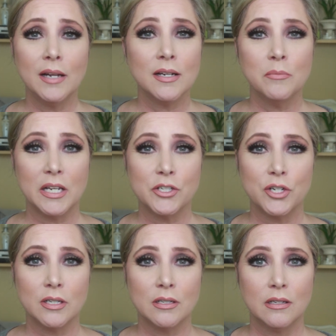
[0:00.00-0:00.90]

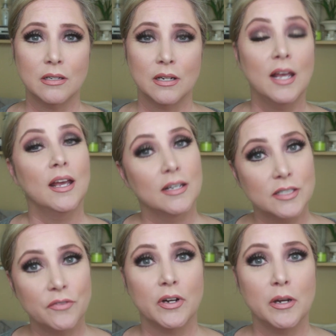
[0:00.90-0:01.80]
Dalmatian
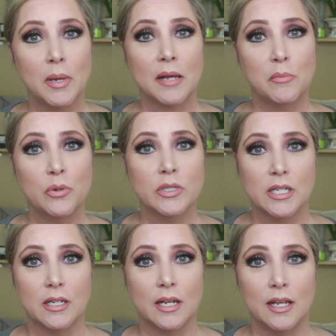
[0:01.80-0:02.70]
is a very bad boy
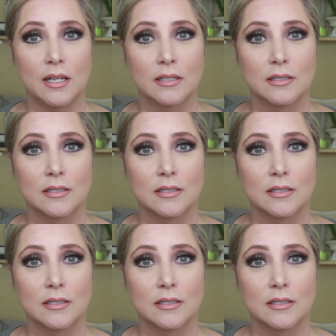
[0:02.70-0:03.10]
today